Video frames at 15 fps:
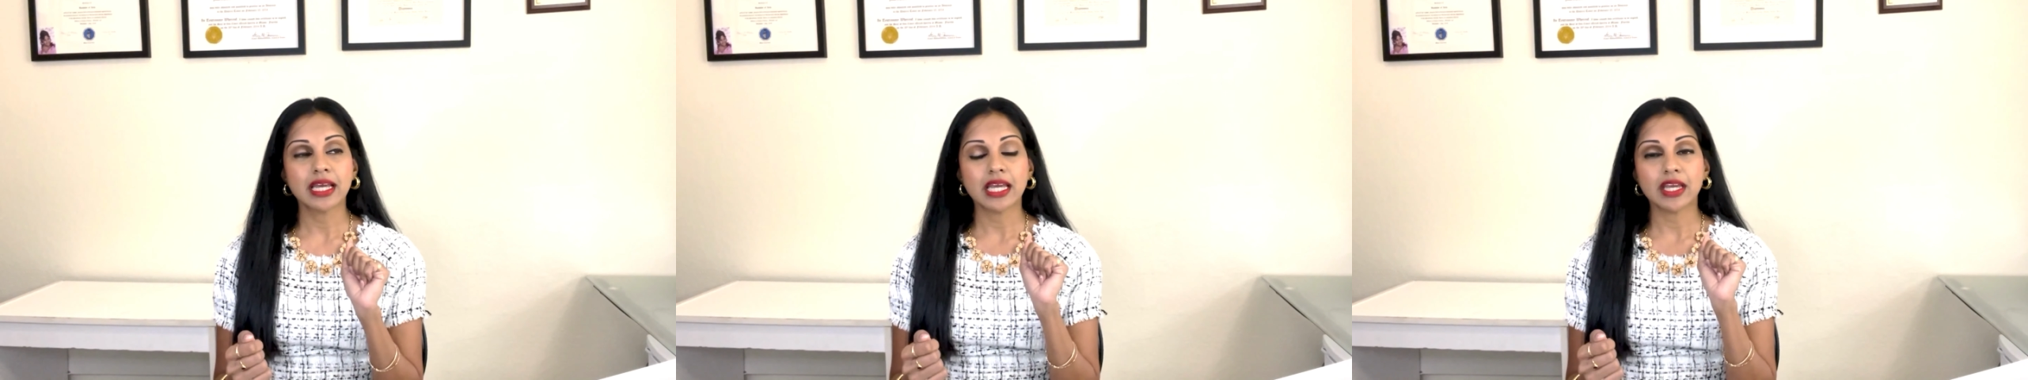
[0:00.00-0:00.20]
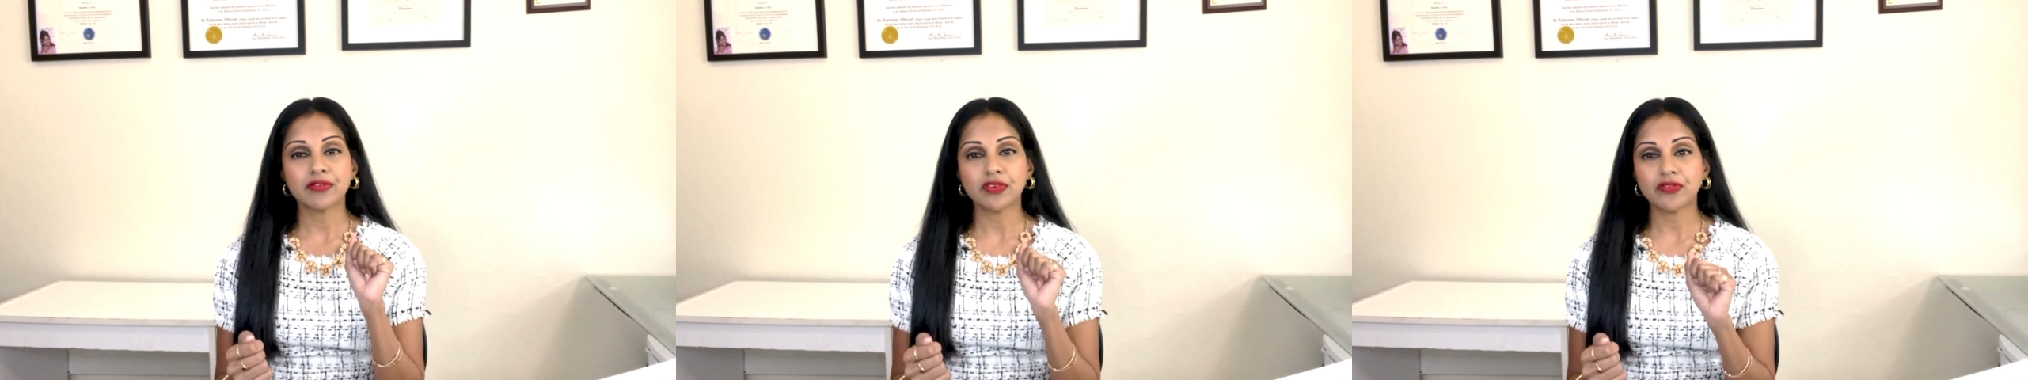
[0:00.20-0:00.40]

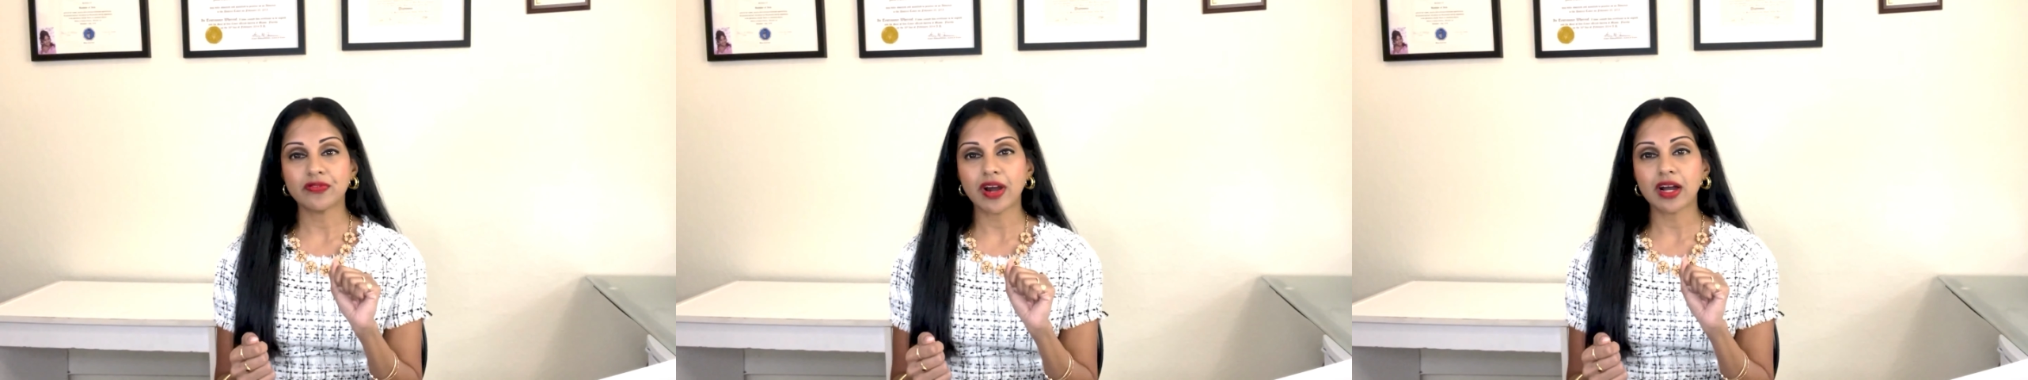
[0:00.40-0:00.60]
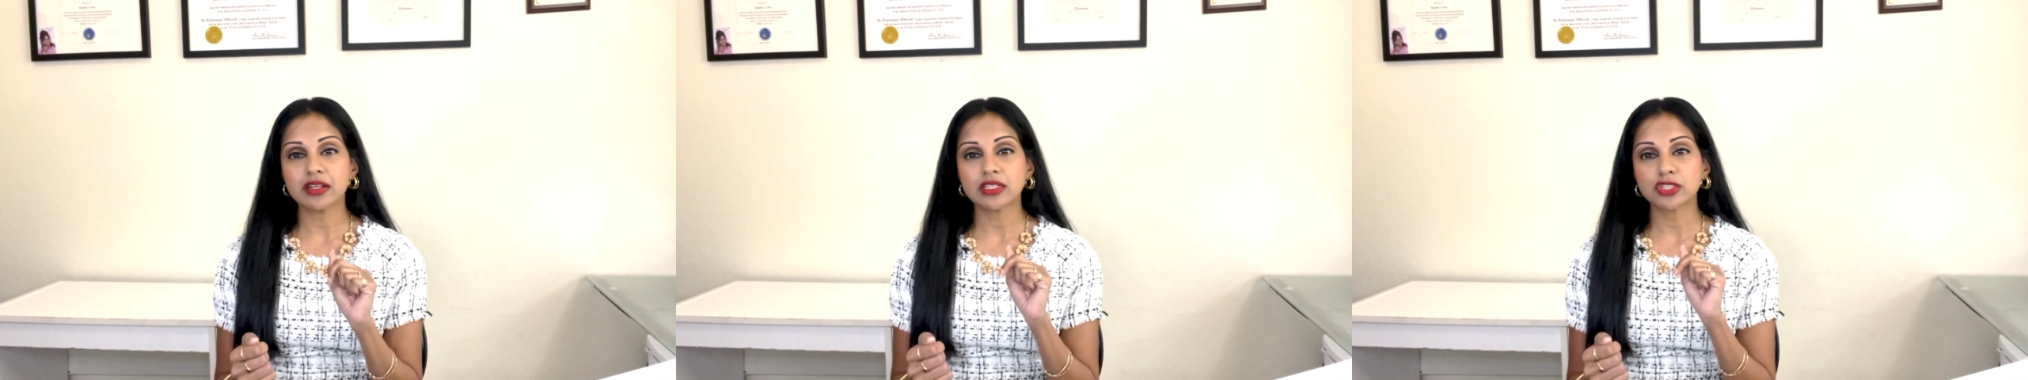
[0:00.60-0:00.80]
if you
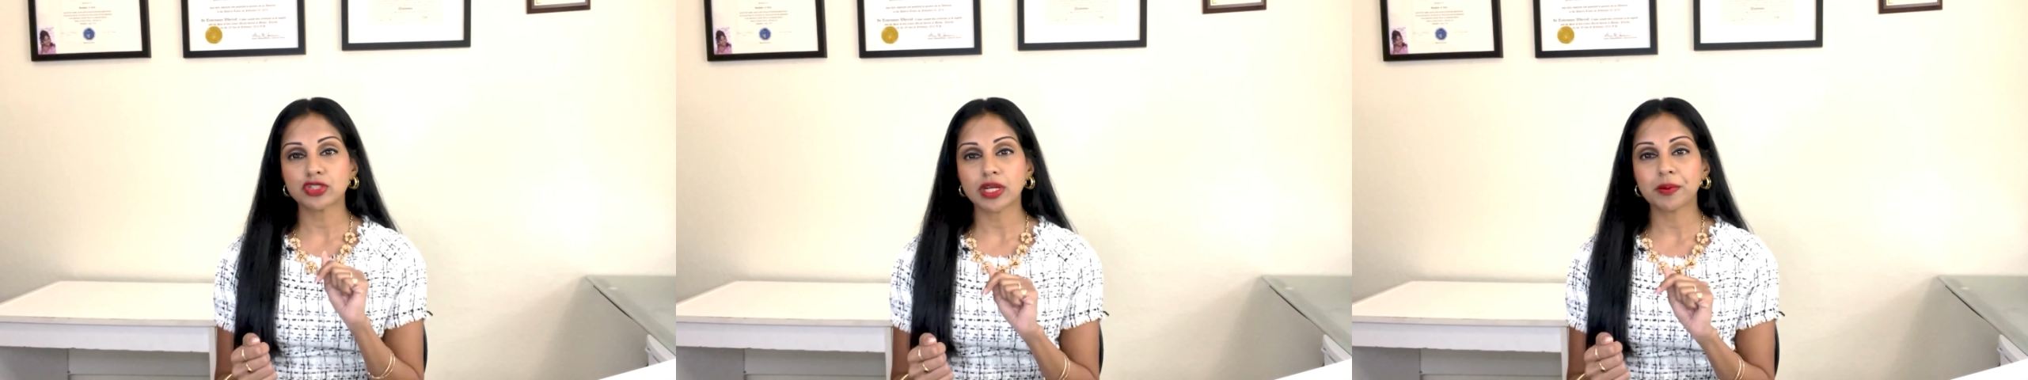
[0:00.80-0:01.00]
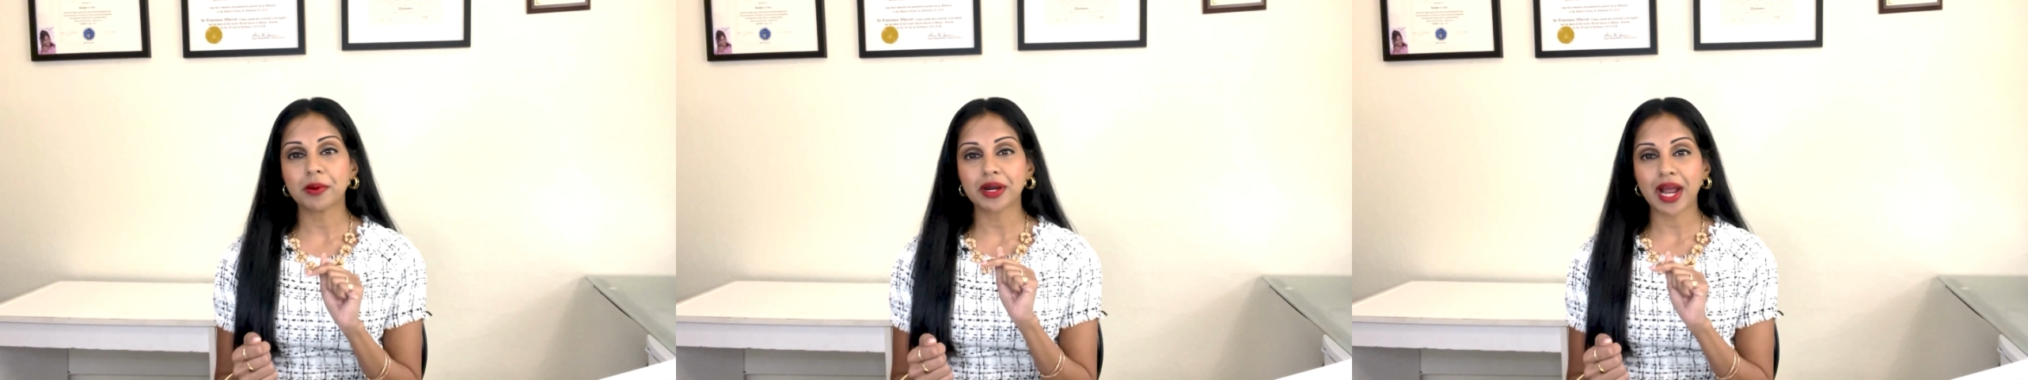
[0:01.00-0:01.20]
file a
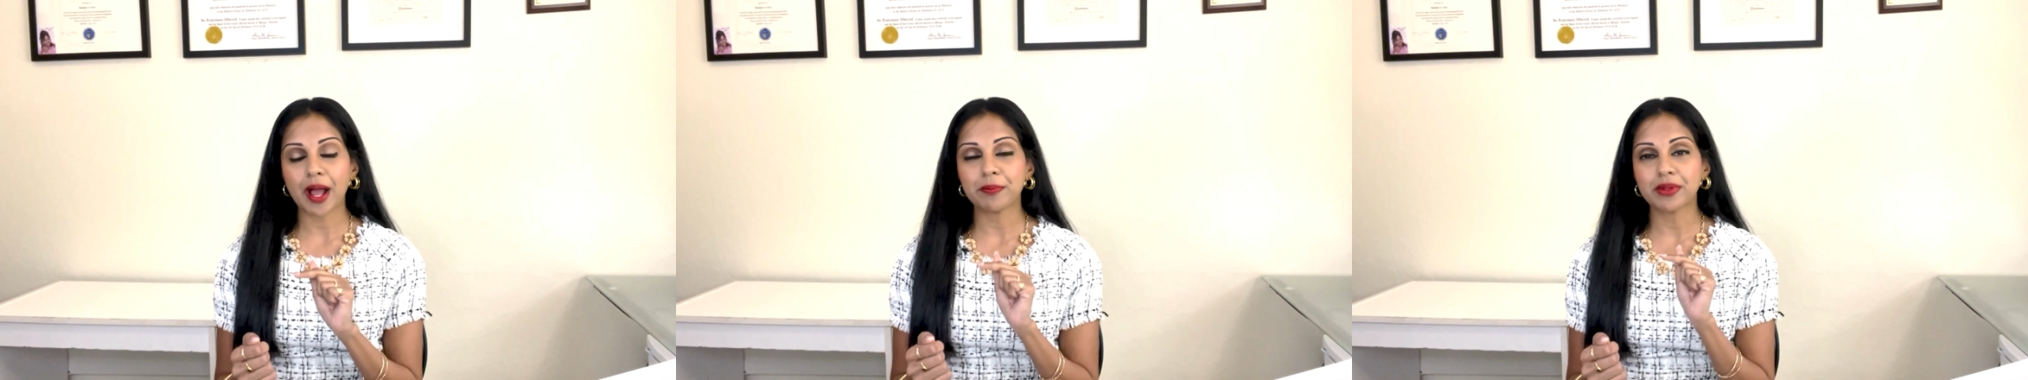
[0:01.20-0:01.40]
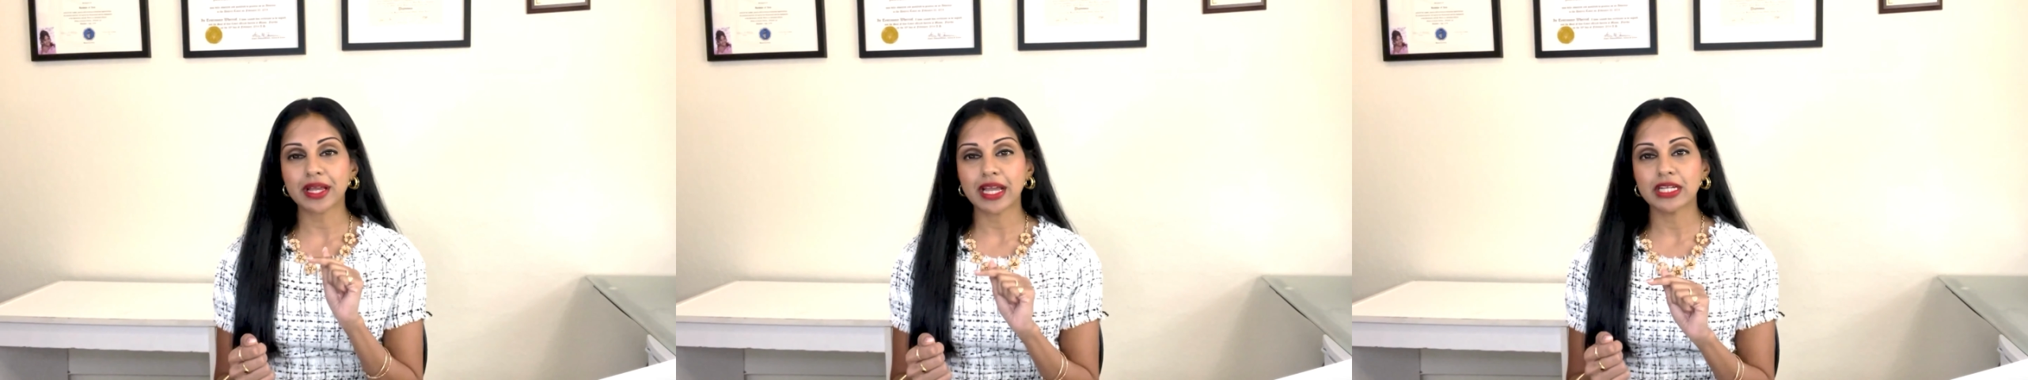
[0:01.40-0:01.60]
trademark
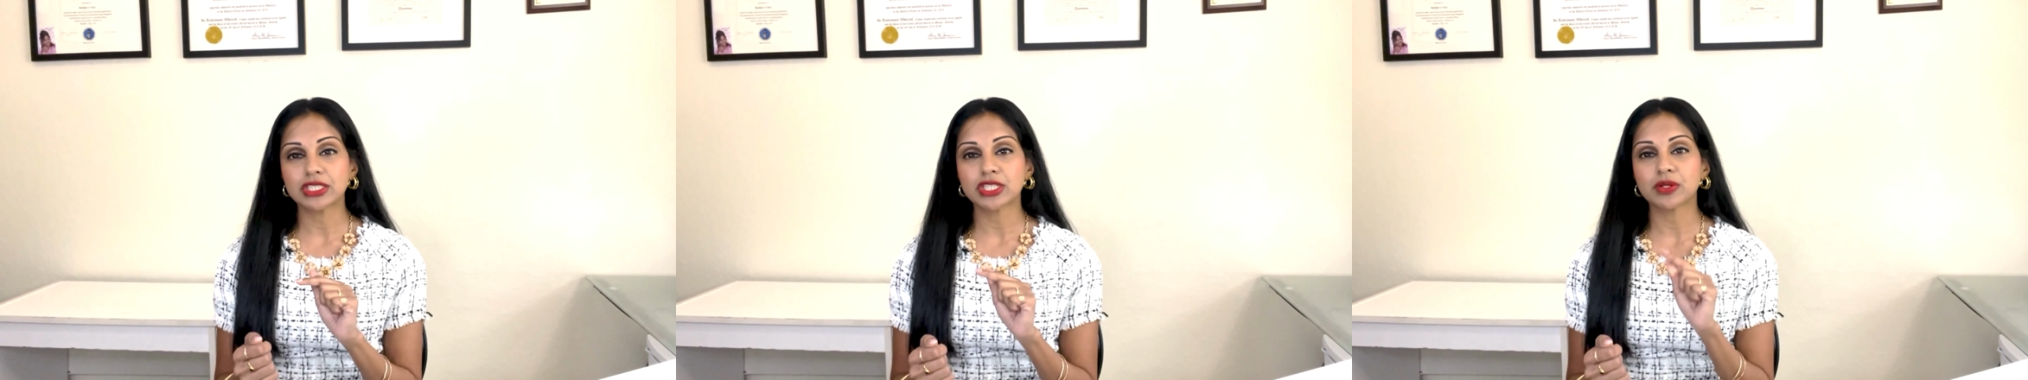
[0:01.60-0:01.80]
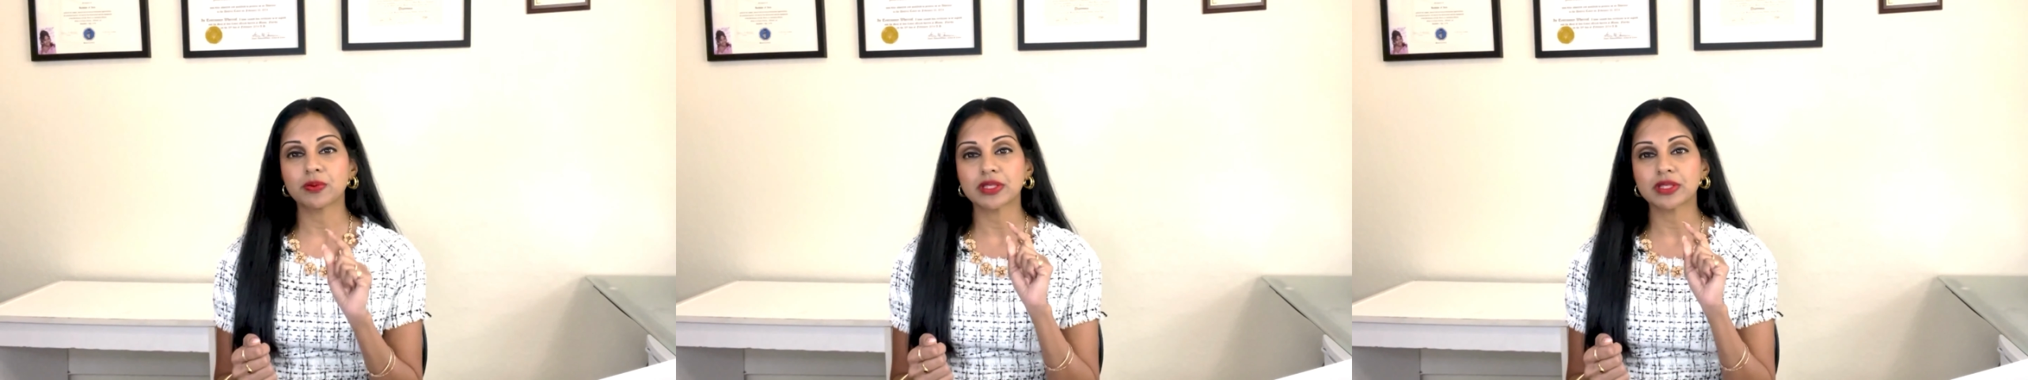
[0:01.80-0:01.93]
application